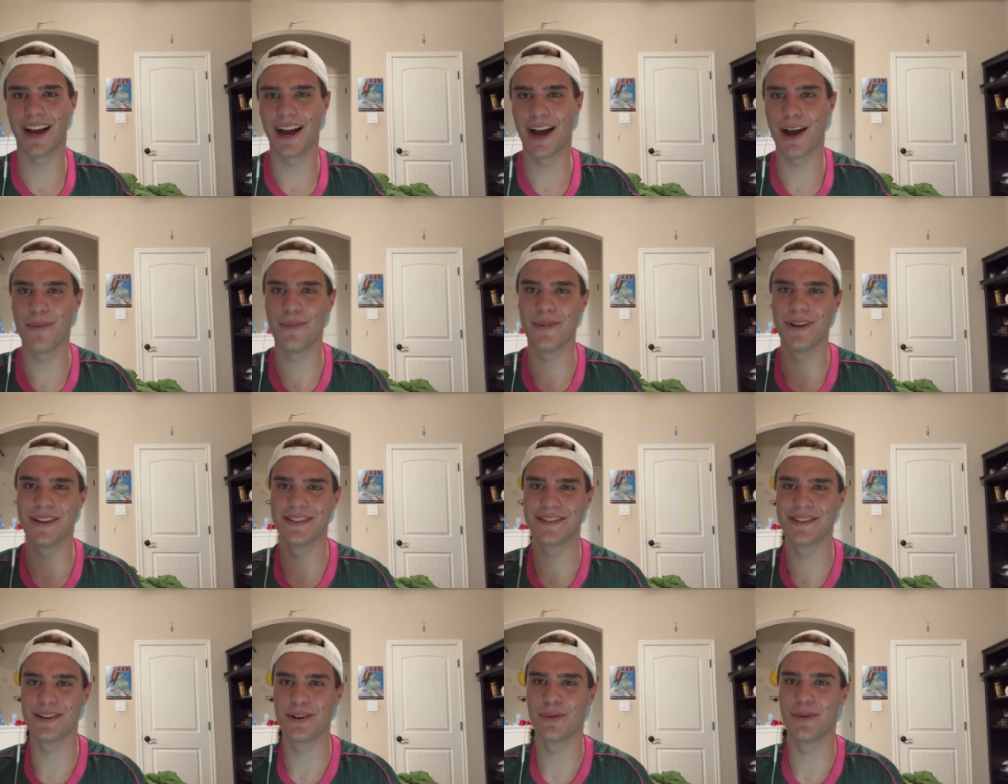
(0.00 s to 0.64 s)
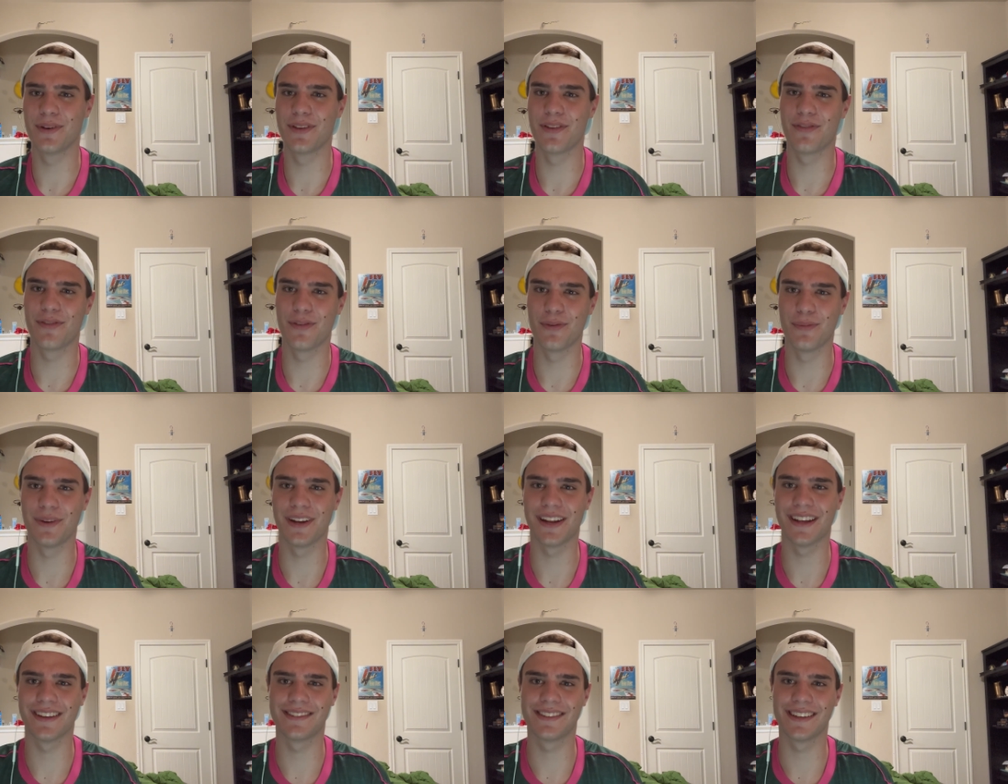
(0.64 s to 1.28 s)
I'm Enzo with
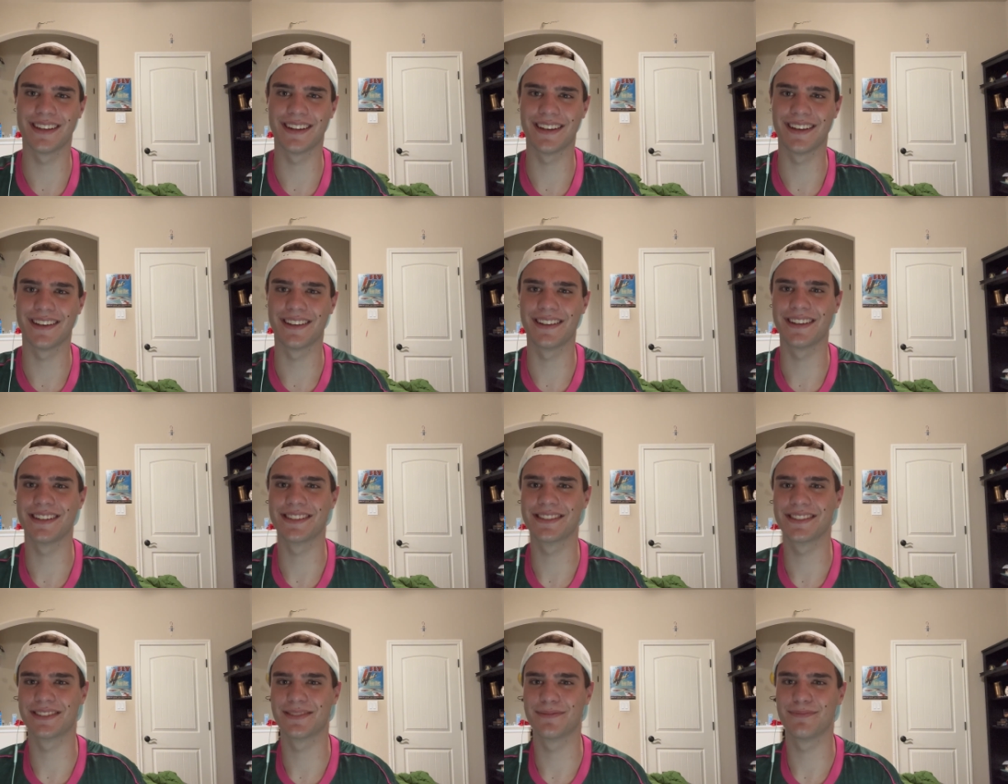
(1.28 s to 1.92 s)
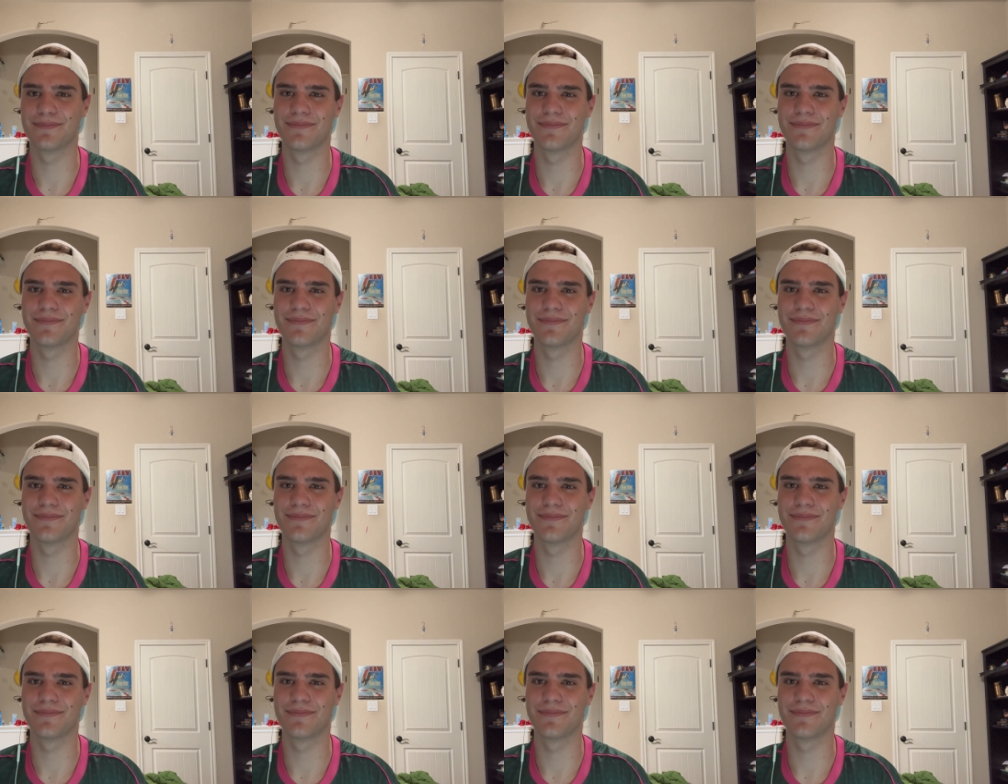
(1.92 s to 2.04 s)
Fluminense in English.